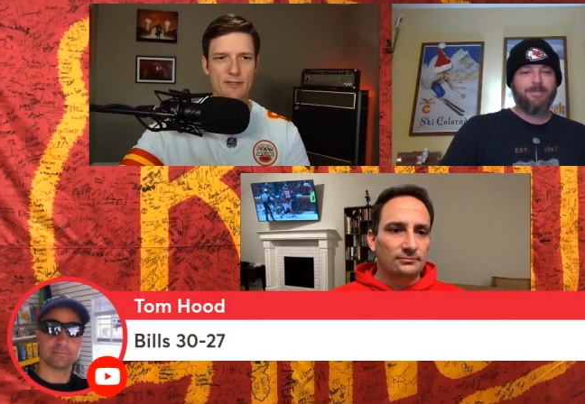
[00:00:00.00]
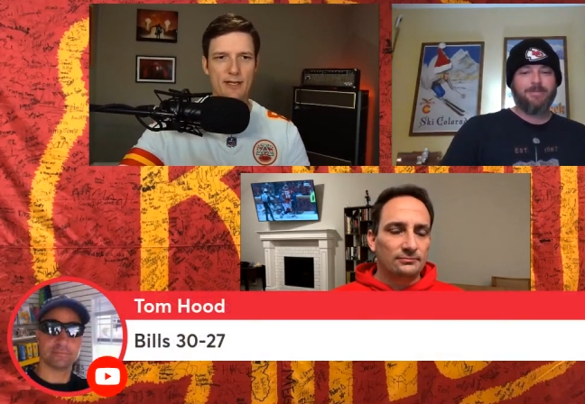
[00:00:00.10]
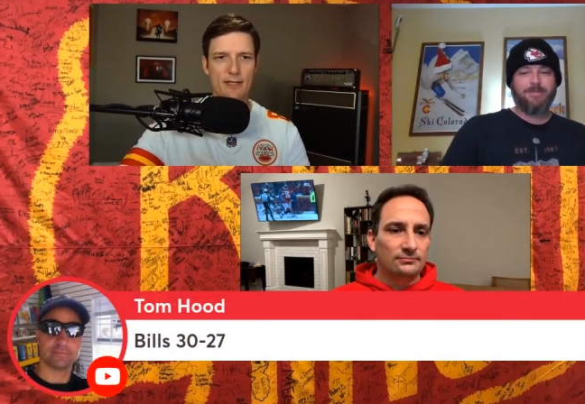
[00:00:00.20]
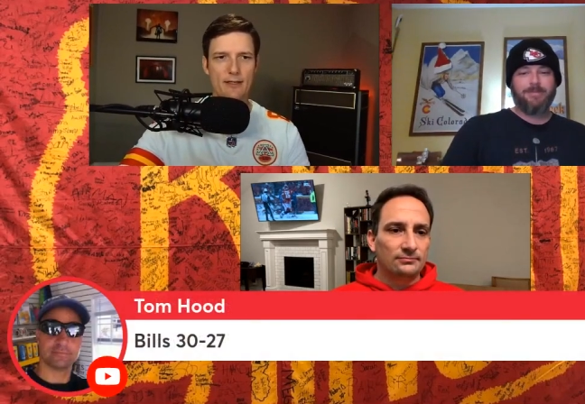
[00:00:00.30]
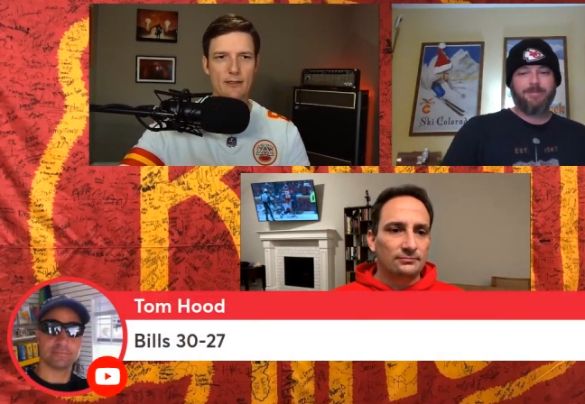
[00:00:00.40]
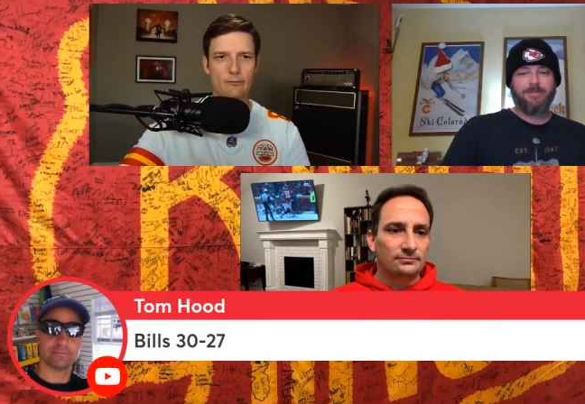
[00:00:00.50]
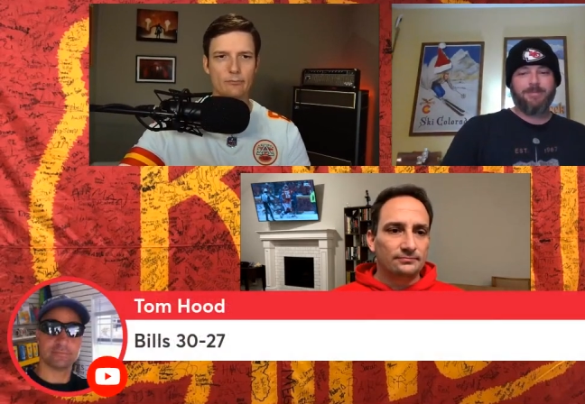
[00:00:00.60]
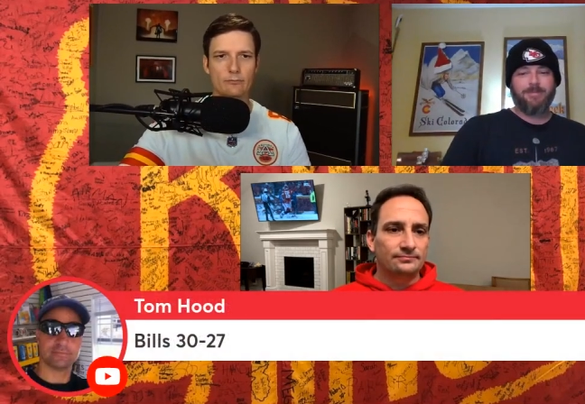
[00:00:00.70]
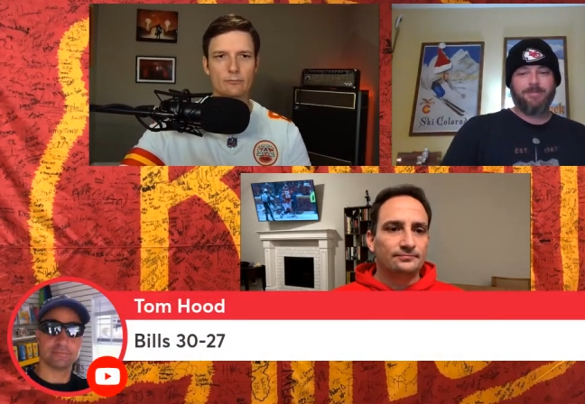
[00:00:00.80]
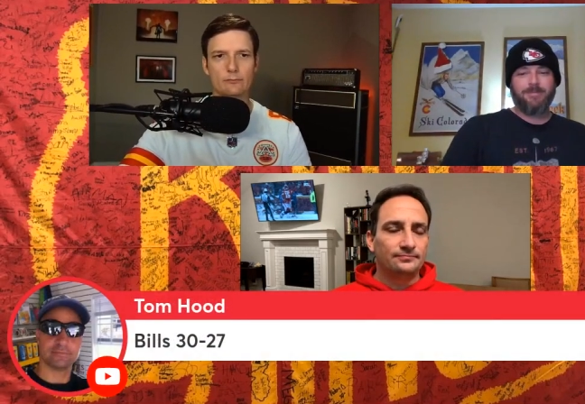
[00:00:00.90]
Speaker 1: side here.
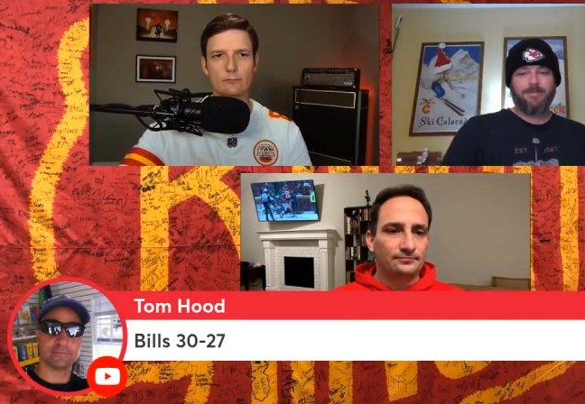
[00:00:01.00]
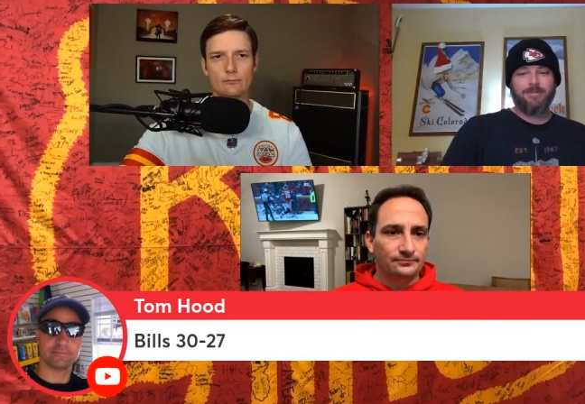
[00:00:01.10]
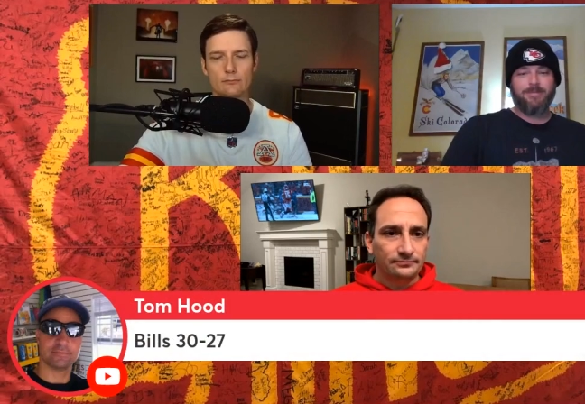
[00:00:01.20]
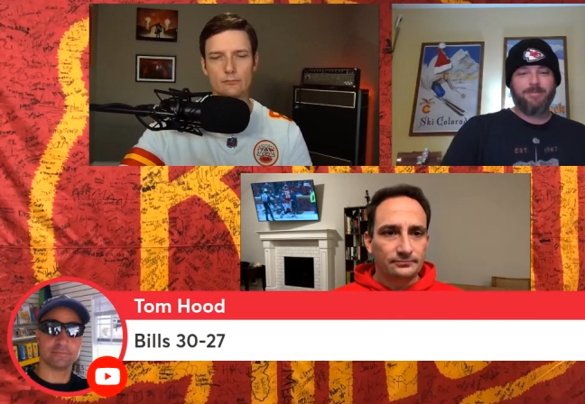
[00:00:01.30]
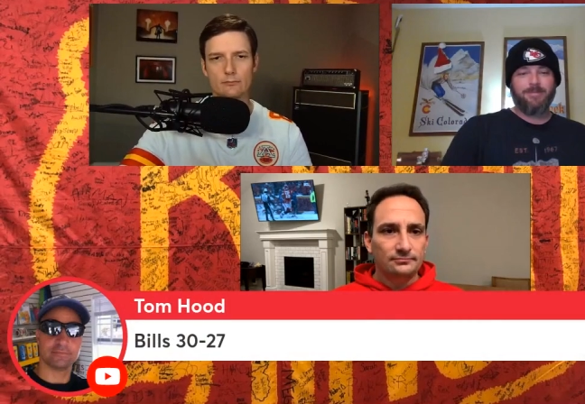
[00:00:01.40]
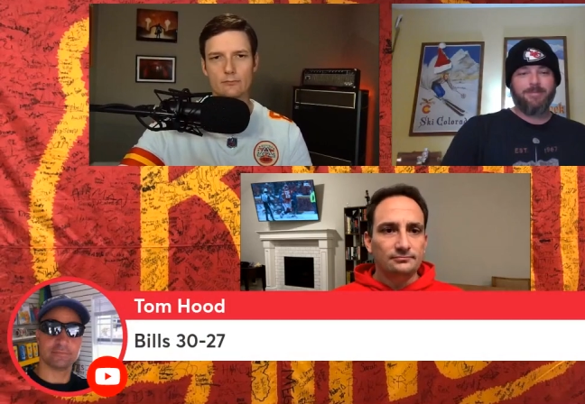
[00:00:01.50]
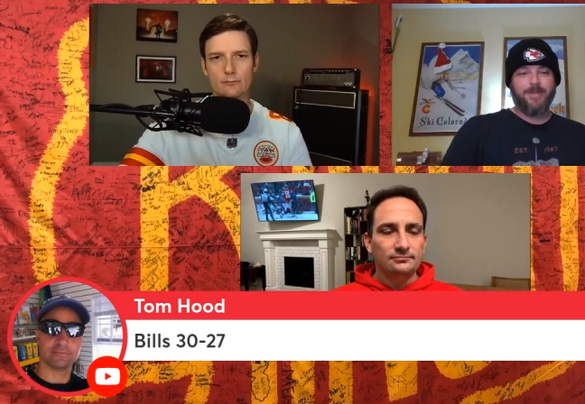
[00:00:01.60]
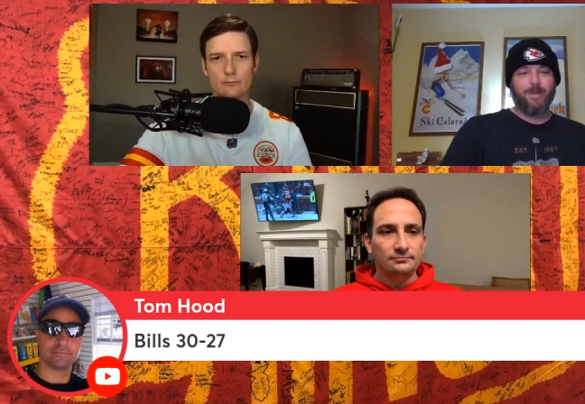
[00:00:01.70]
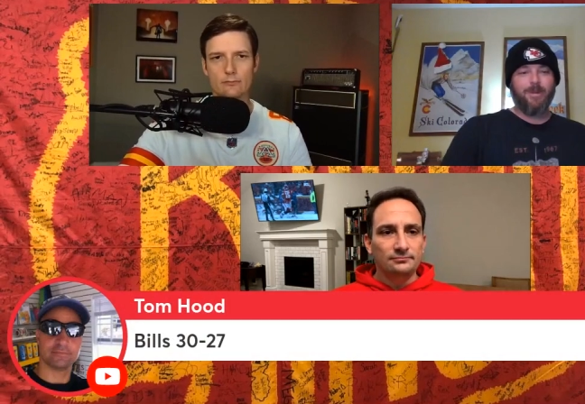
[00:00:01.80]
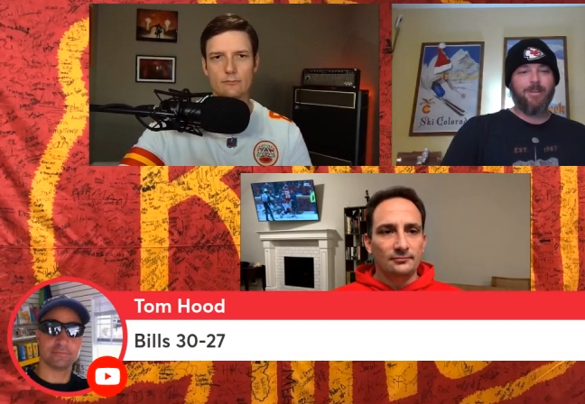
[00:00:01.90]

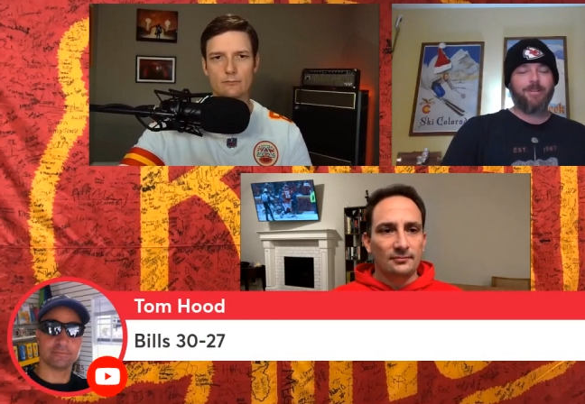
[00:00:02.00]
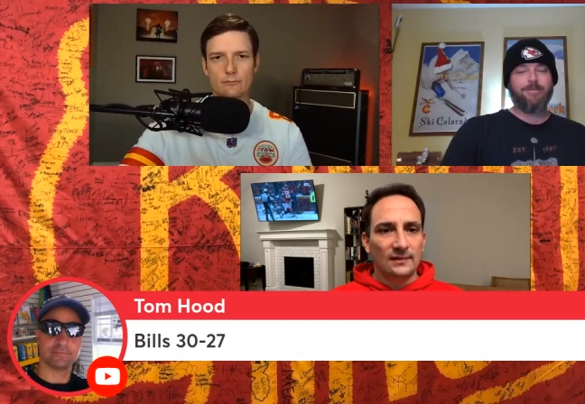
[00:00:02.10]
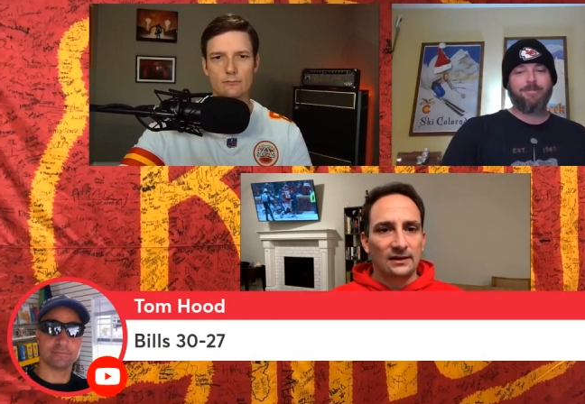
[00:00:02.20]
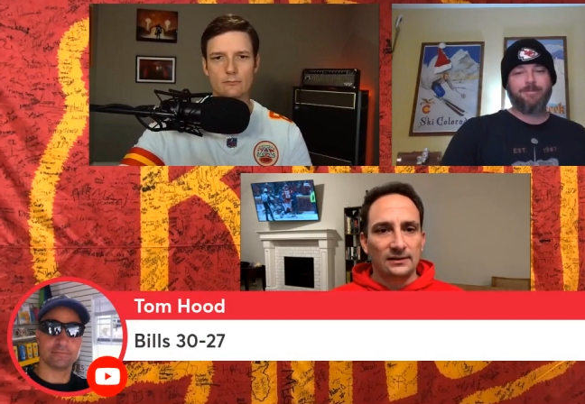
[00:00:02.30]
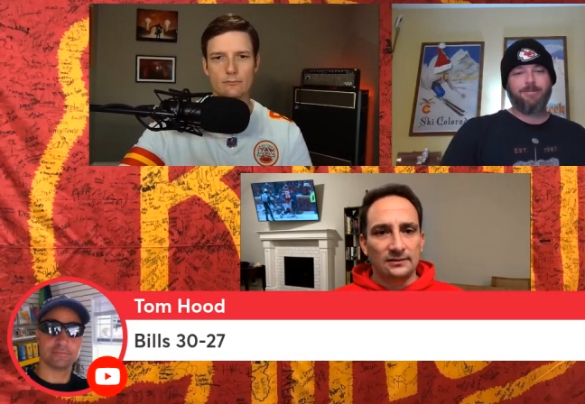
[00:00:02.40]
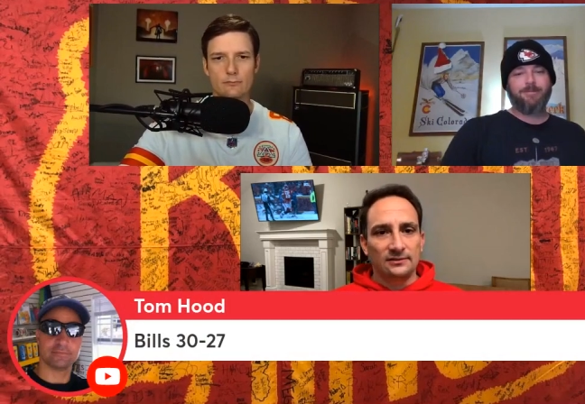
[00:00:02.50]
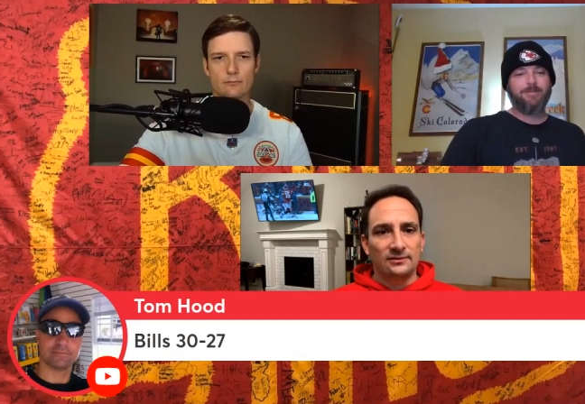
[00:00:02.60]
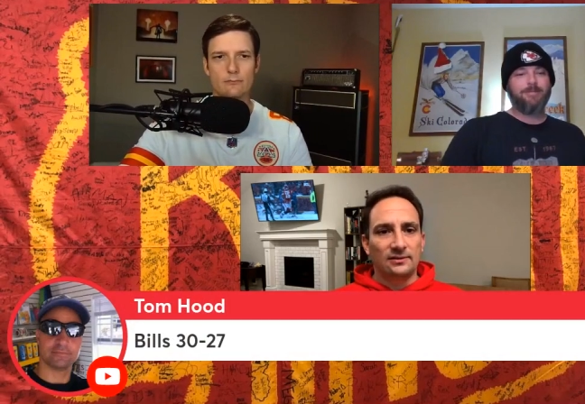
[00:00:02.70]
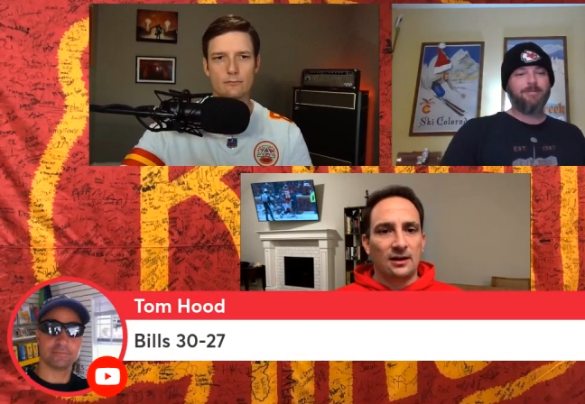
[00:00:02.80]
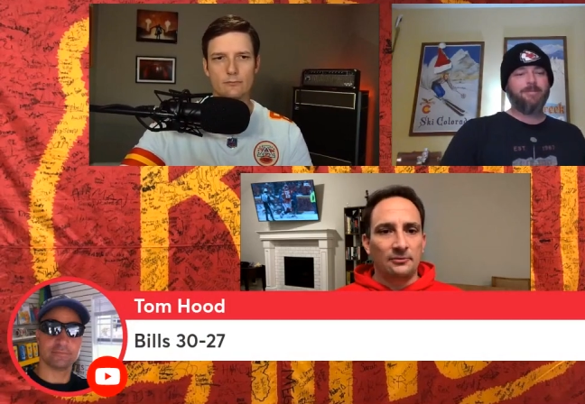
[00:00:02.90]
Speaker 2: There we go.
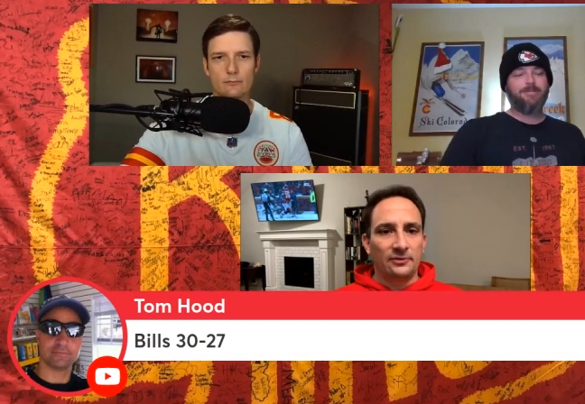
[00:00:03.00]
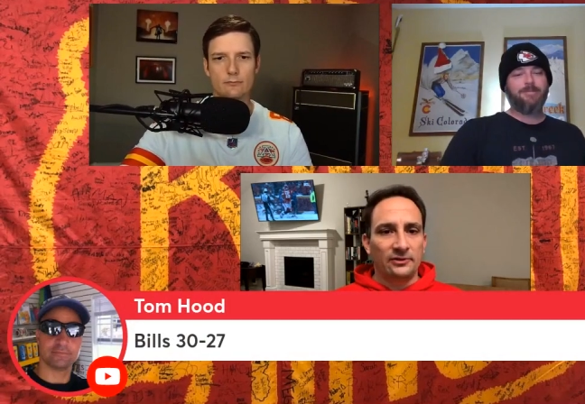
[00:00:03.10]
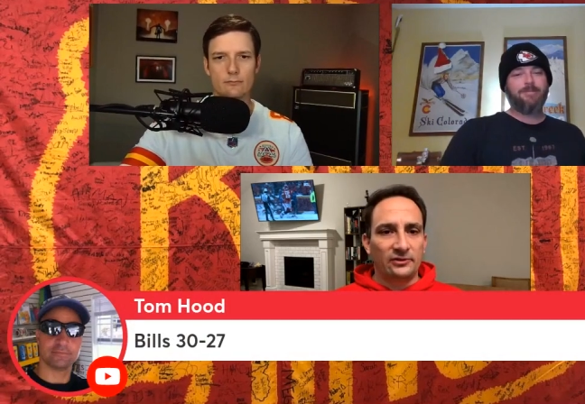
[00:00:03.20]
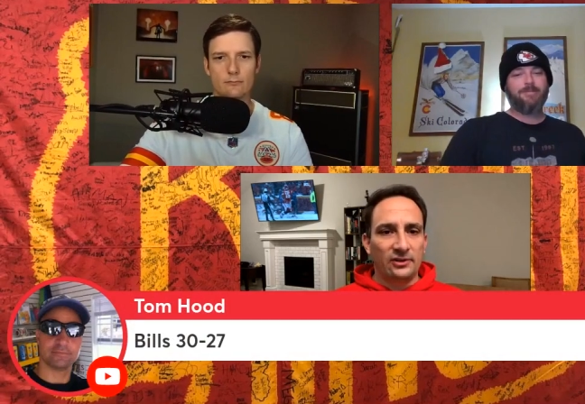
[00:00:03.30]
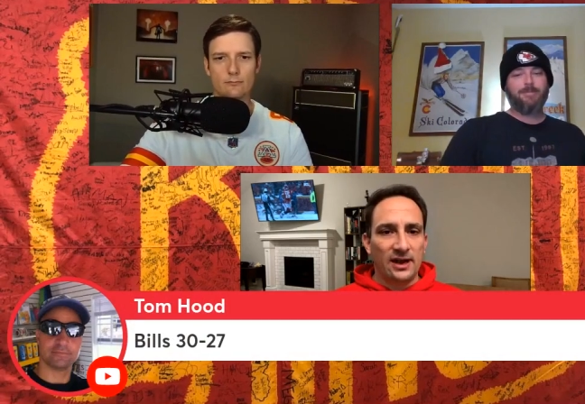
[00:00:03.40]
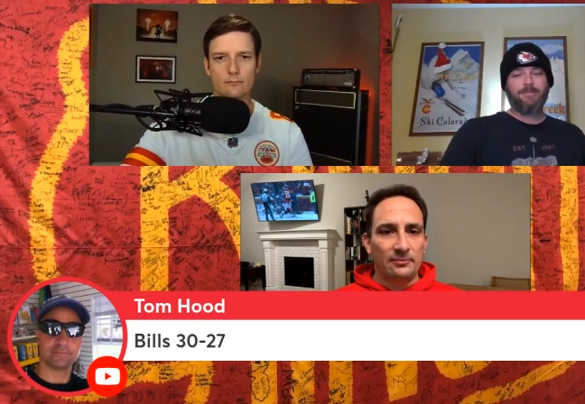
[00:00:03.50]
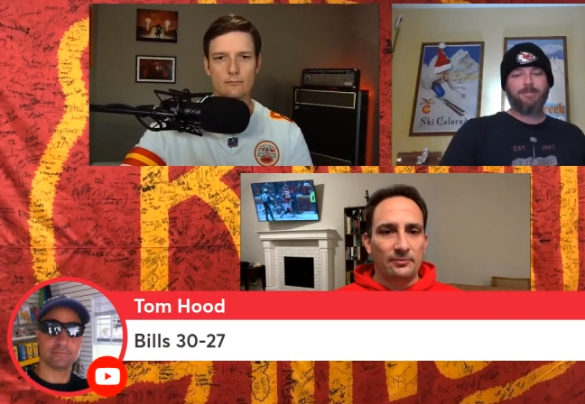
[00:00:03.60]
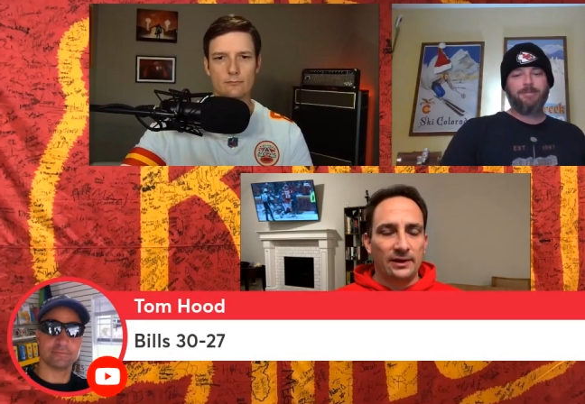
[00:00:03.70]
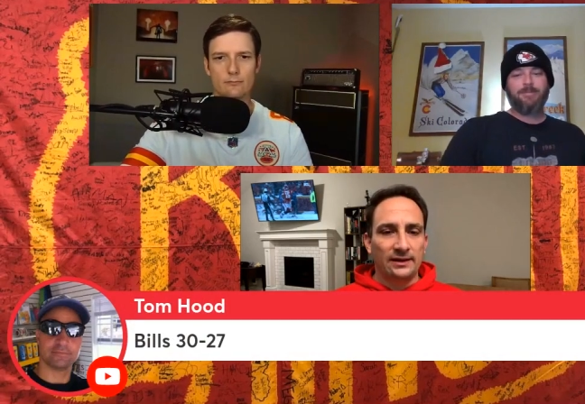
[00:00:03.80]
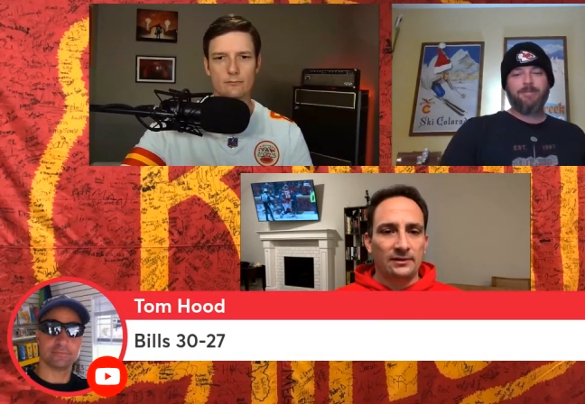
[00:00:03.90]
Tom's in the chat picking